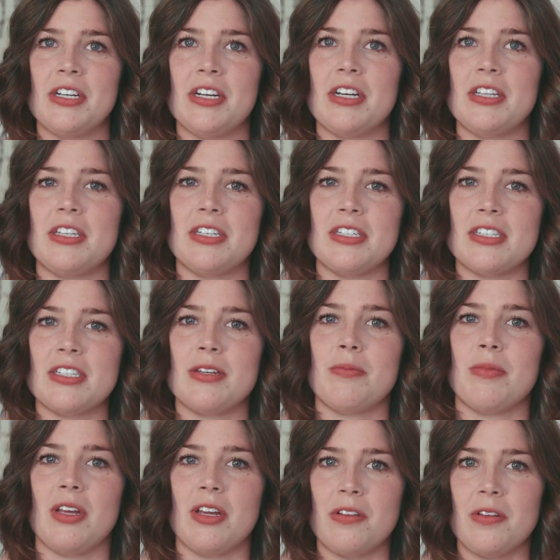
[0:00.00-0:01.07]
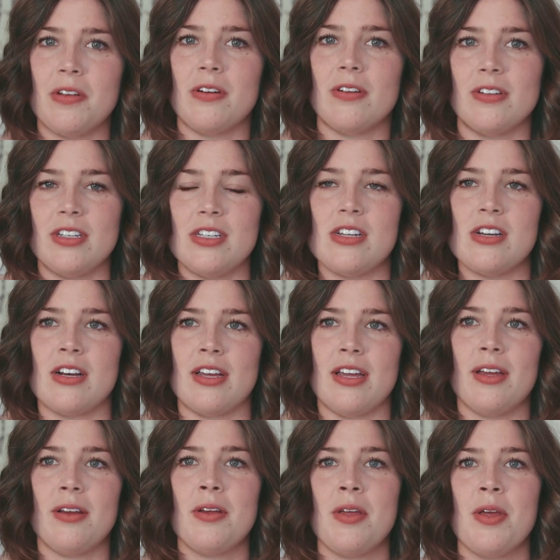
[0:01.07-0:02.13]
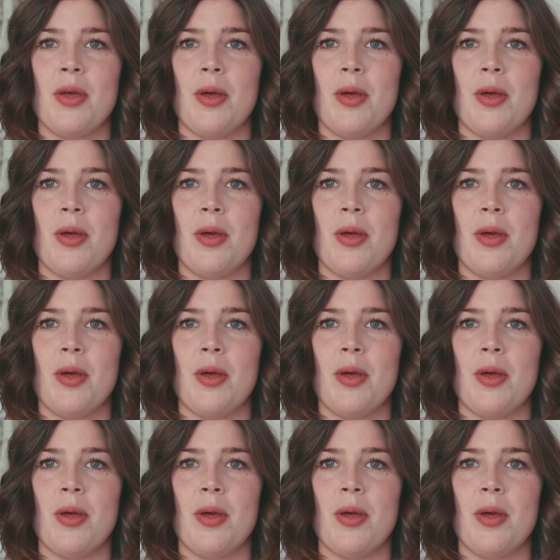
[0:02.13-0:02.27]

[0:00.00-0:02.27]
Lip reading: unless I'm like literally dying,